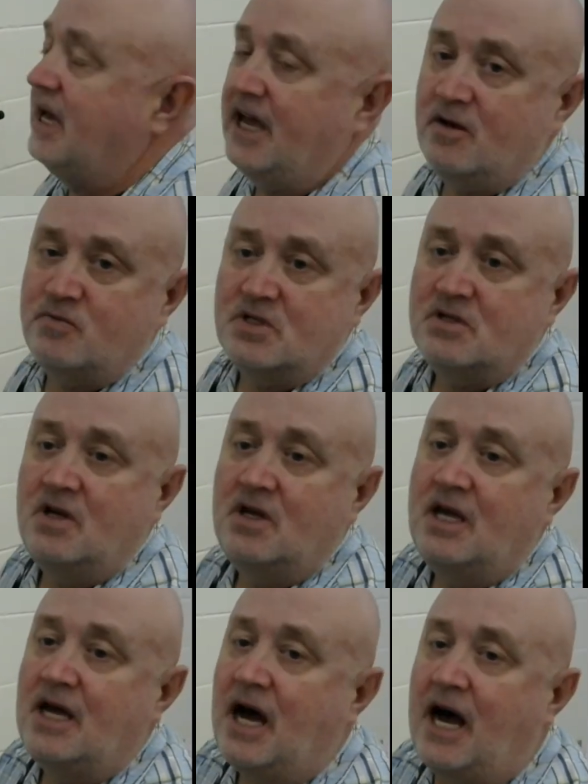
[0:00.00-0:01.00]
amps.
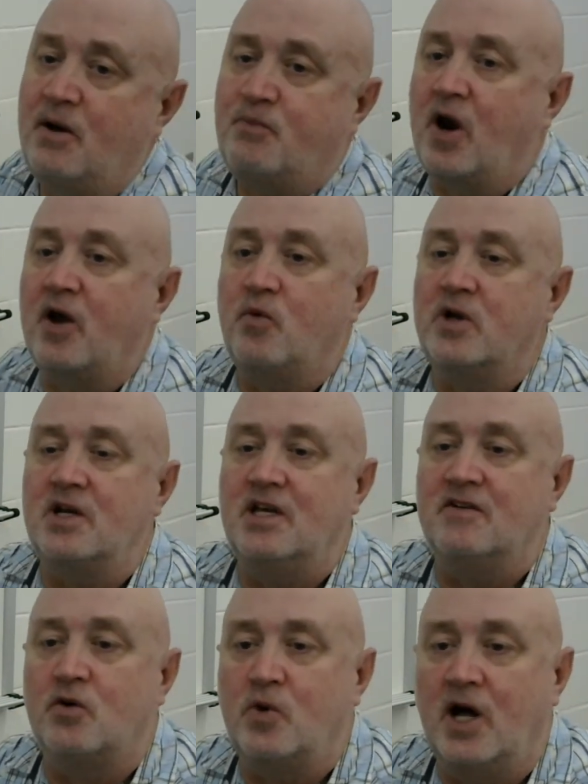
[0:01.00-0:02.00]
I probably wouldn't
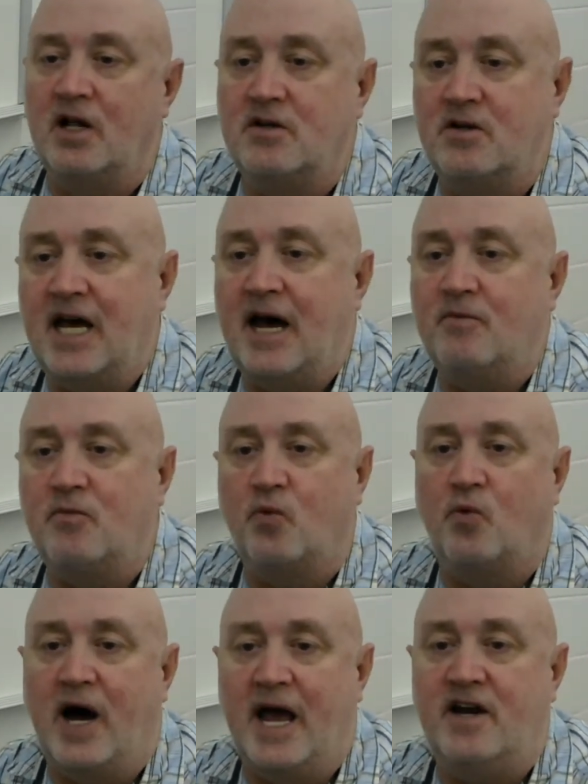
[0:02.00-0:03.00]
give a welder that
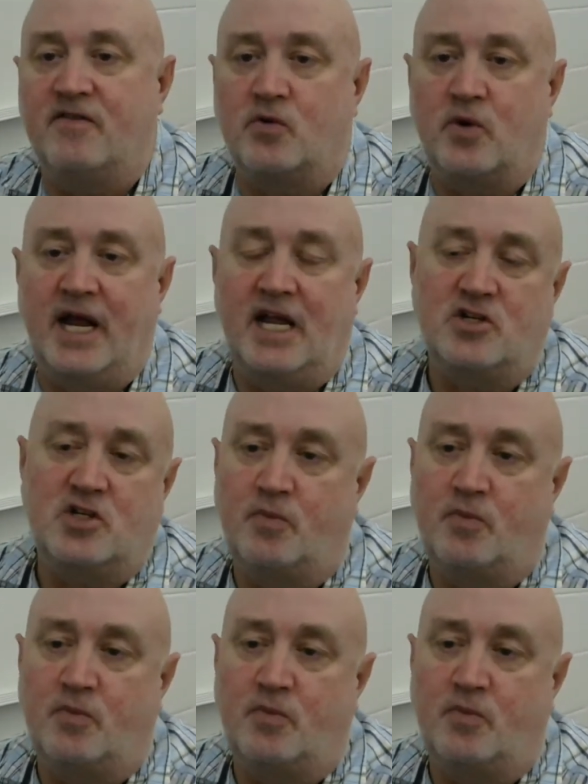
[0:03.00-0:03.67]
wide of a range,